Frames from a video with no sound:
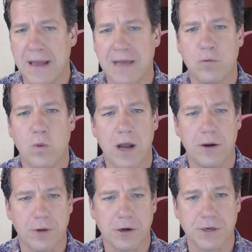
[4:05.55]
and have a
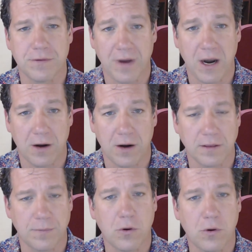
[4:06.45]
wider margin of error
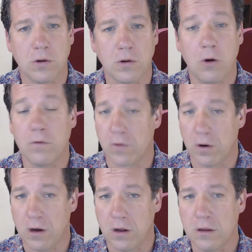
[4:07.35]
than the poll
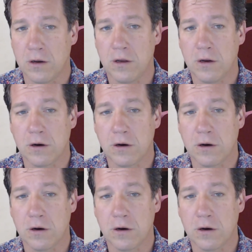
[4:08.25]
overall,